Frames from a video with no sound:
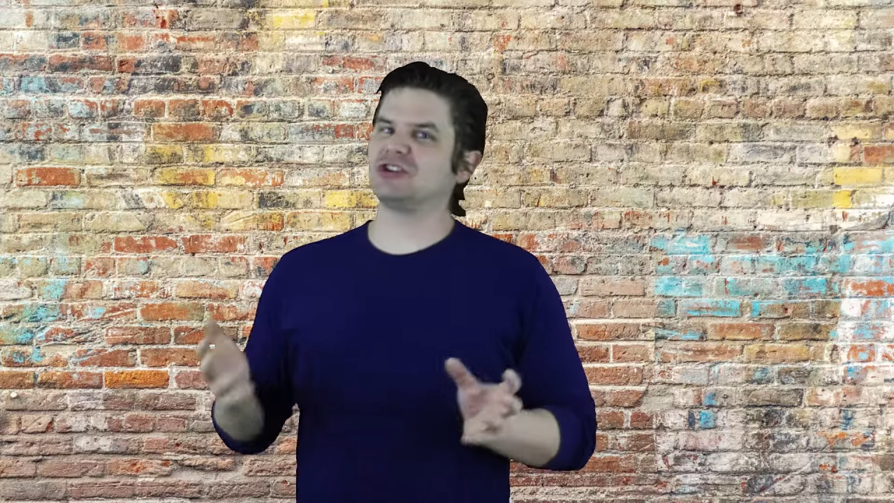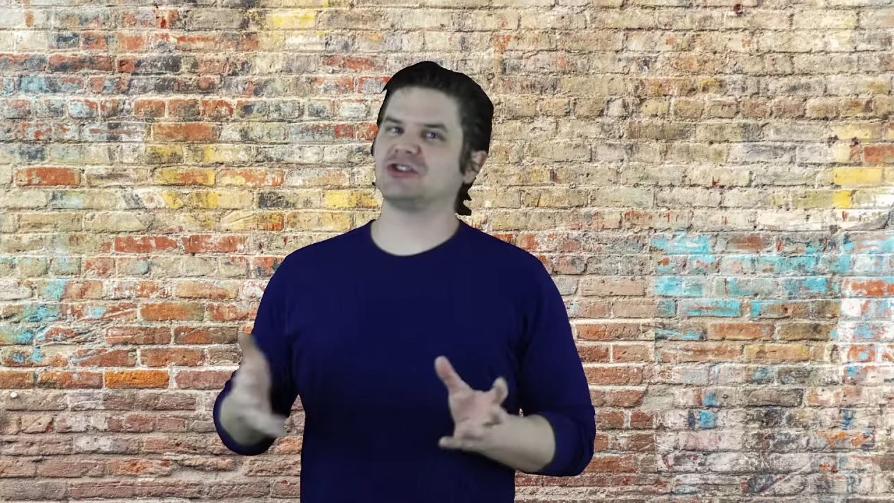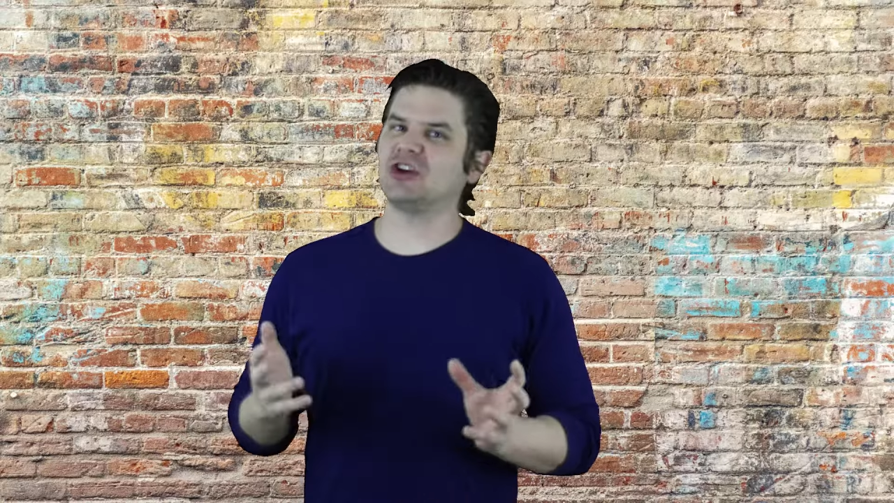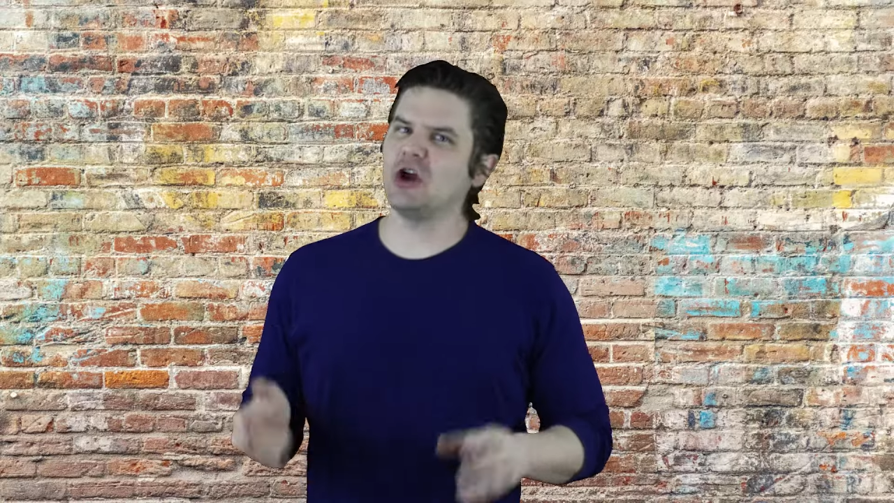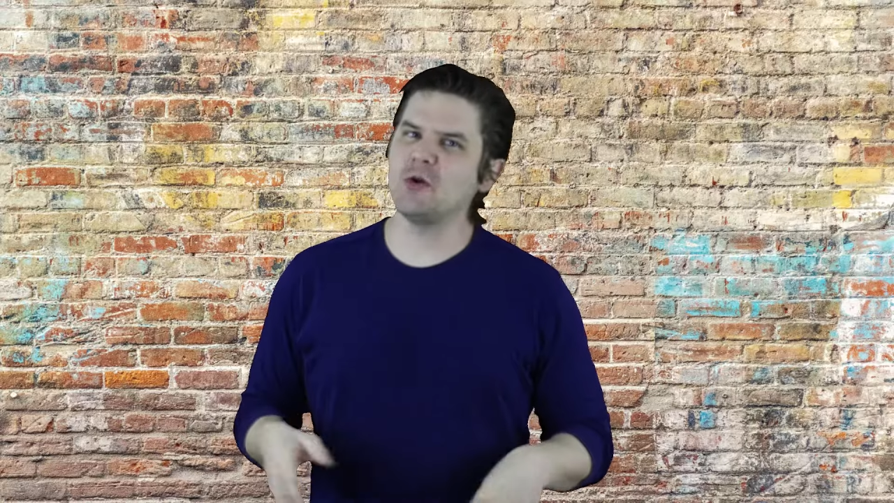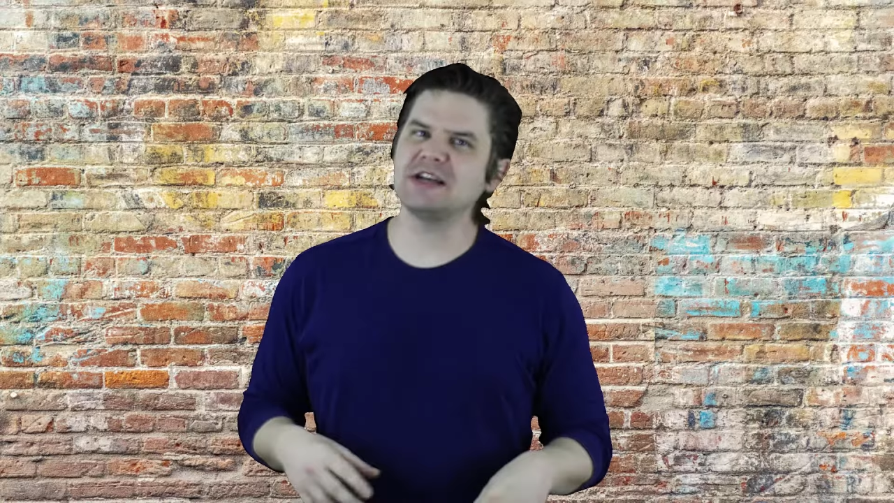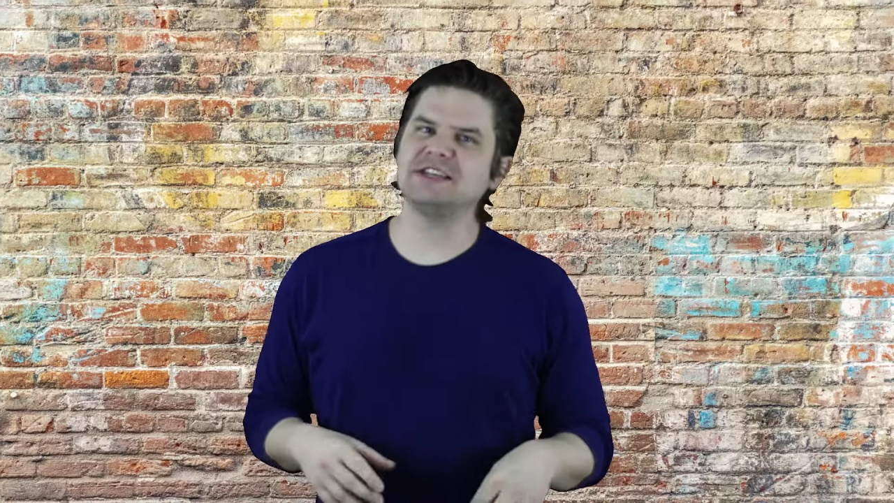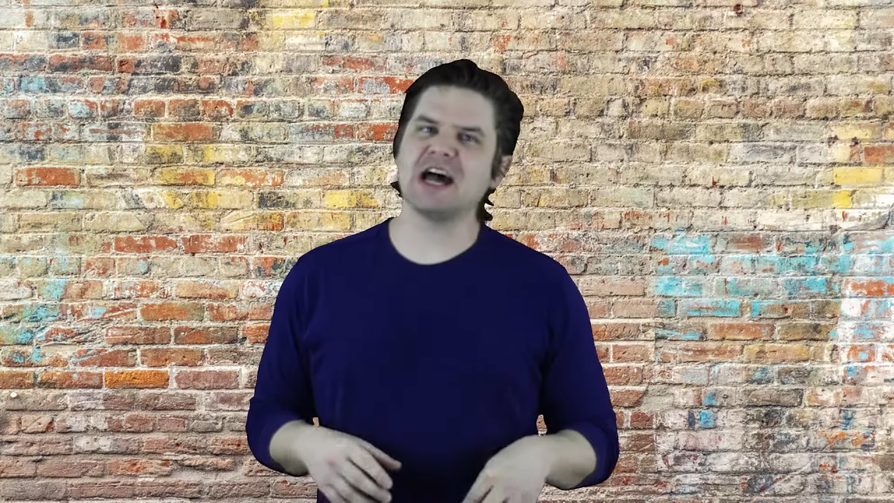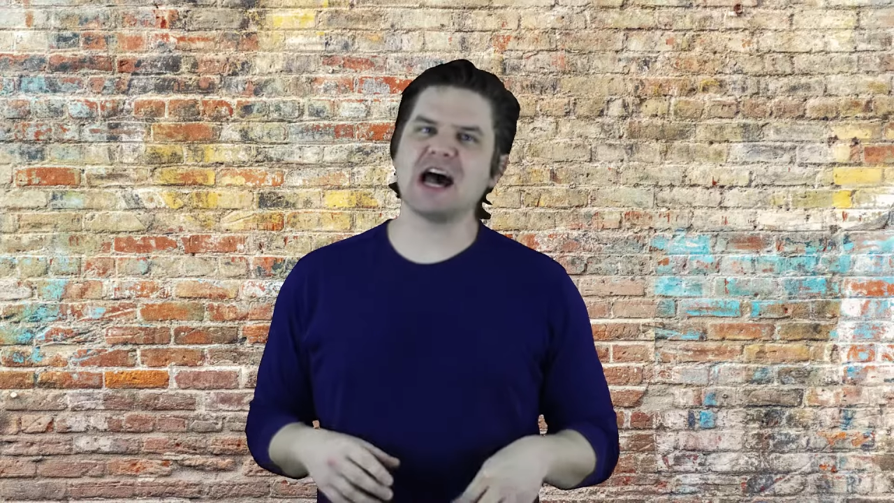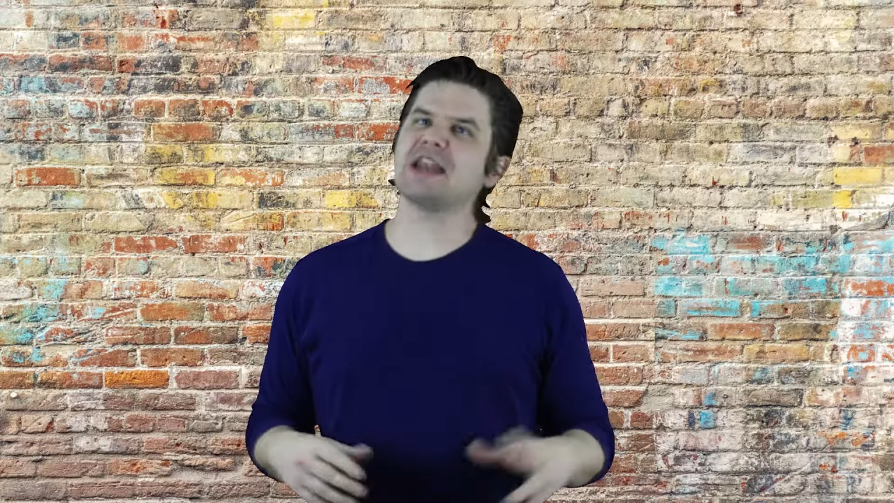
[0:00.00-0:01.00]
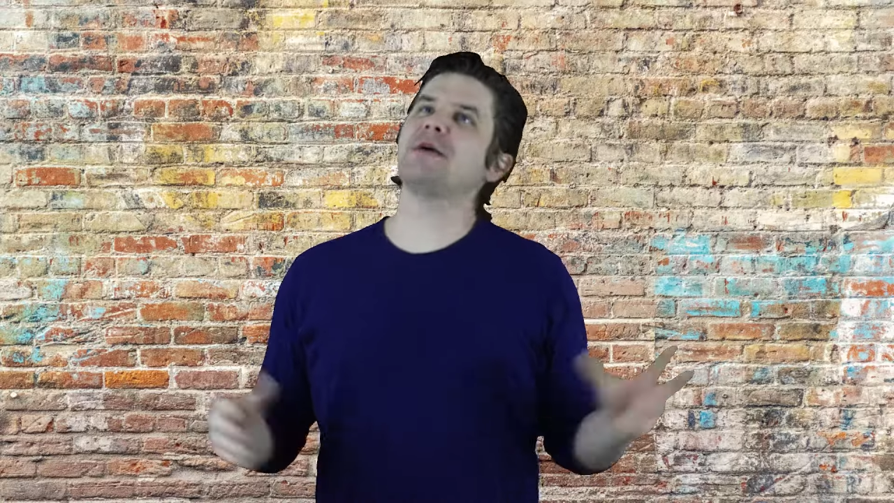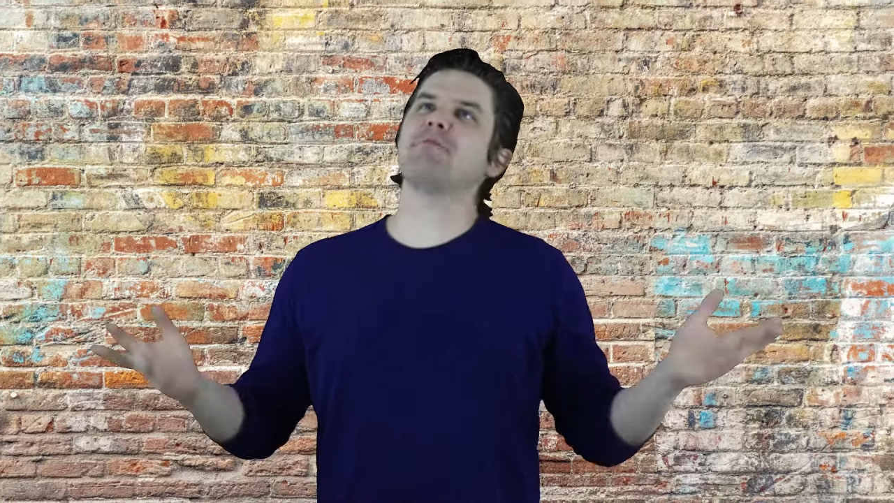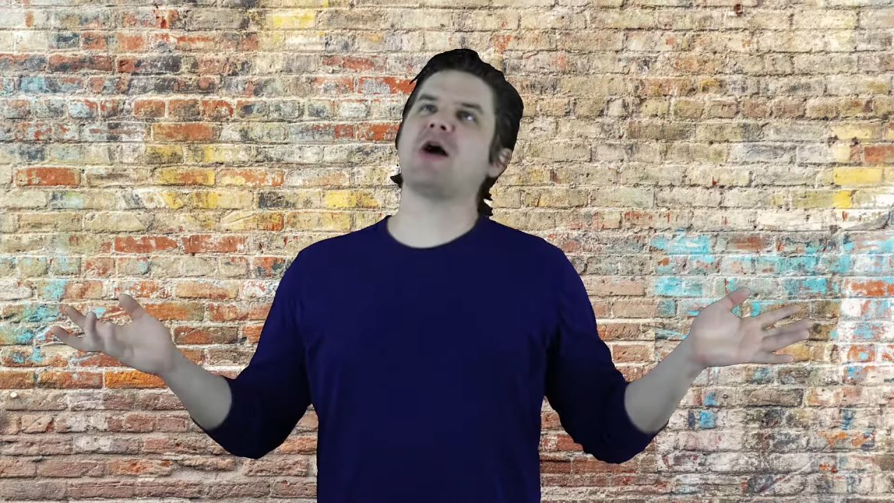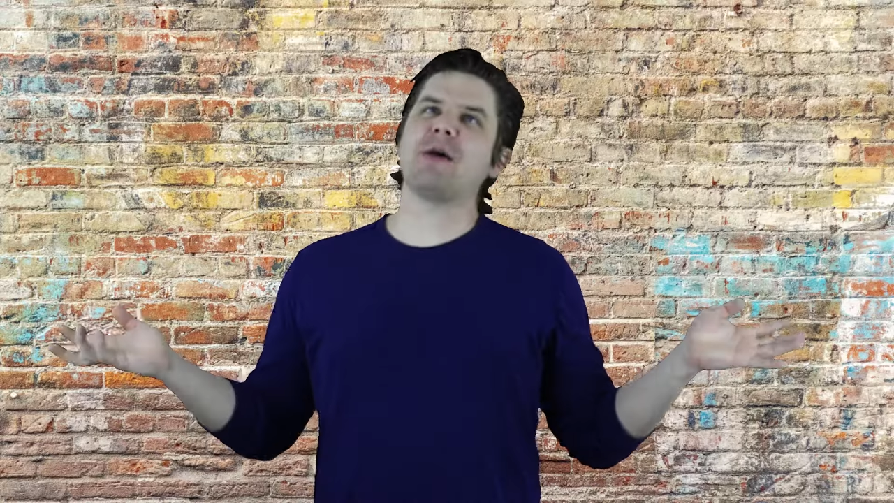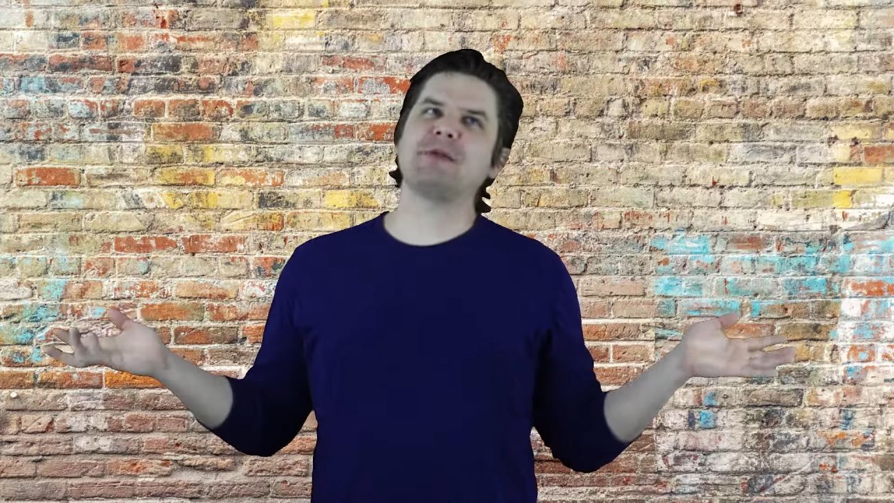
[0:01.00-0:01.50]
so darn
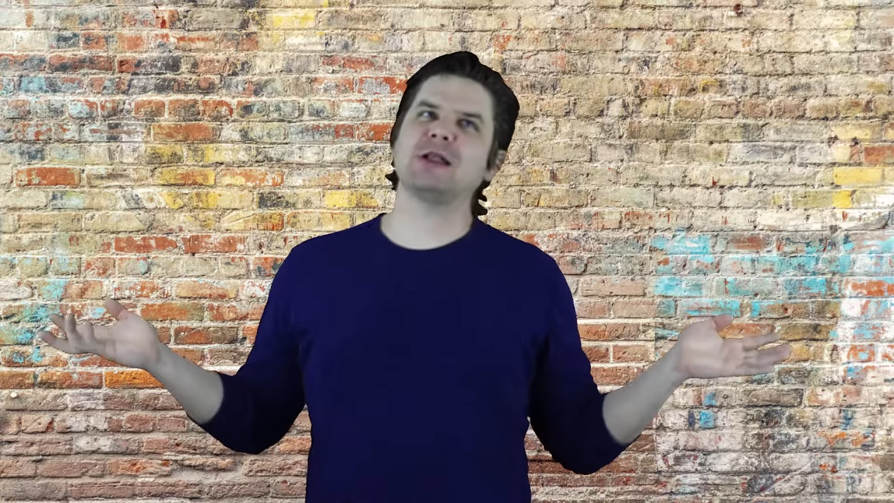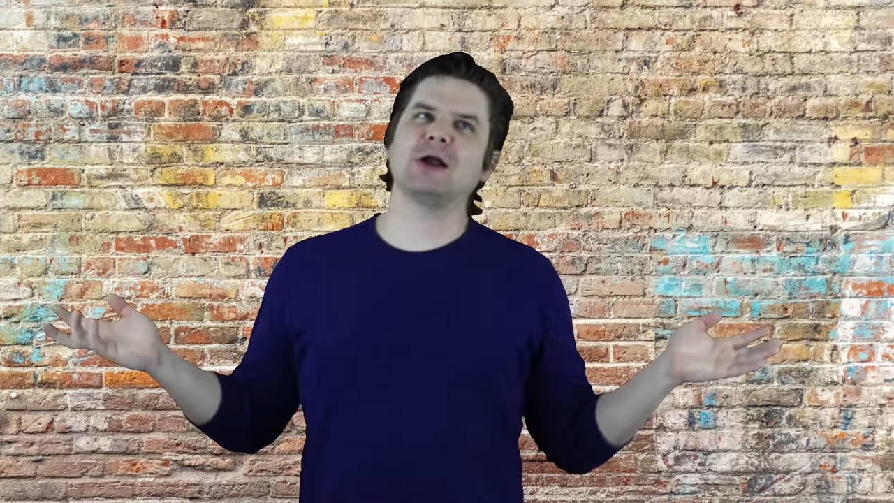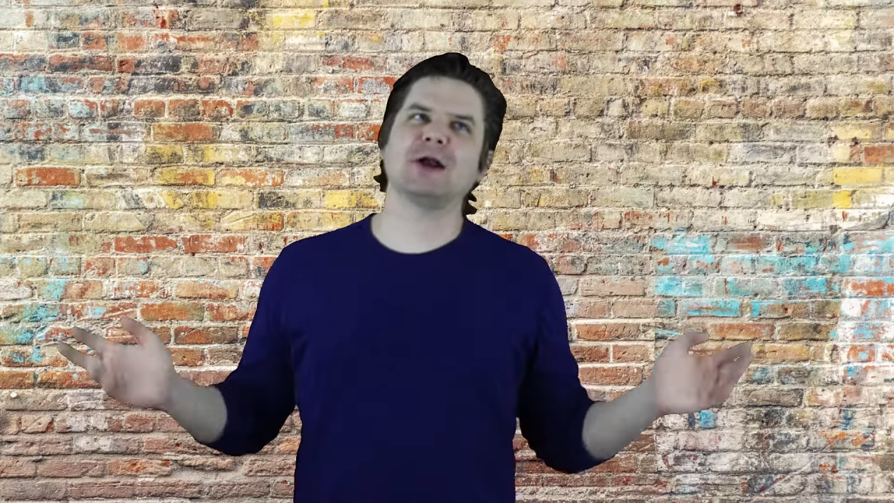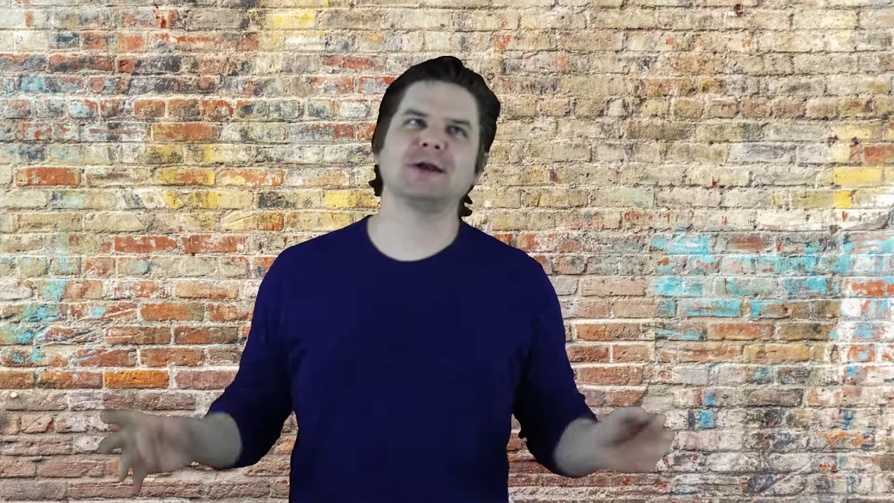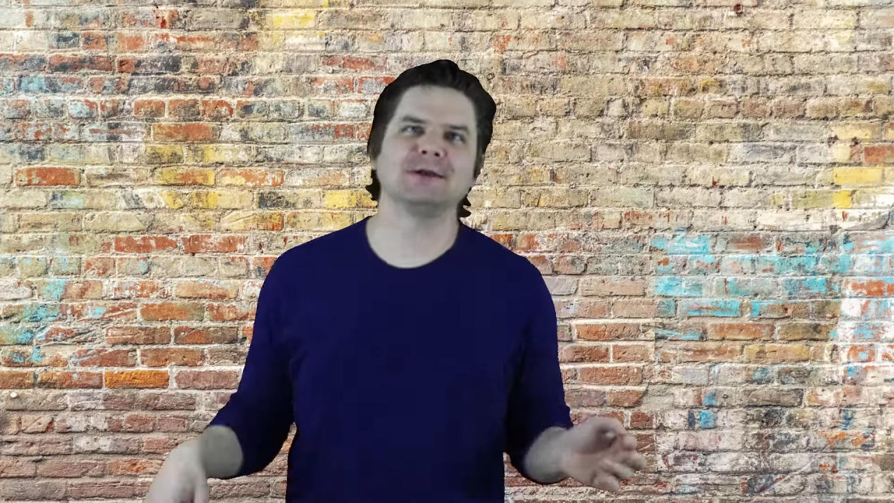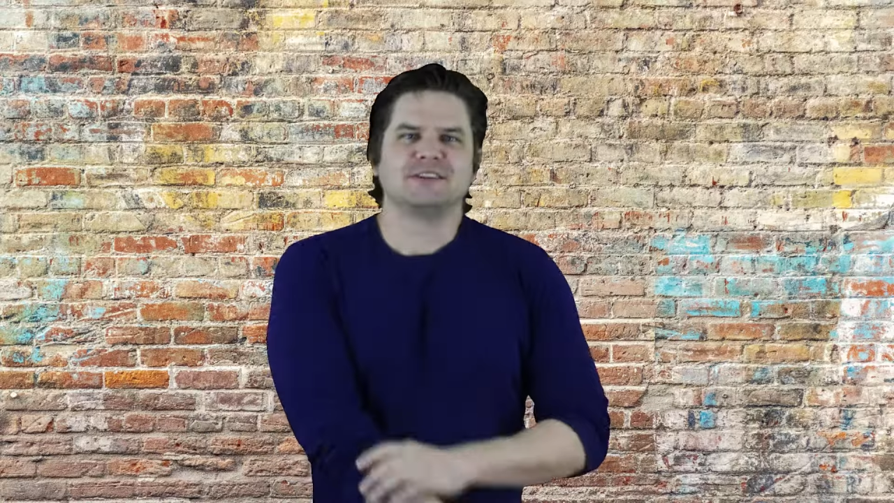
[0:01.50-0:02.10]
popular.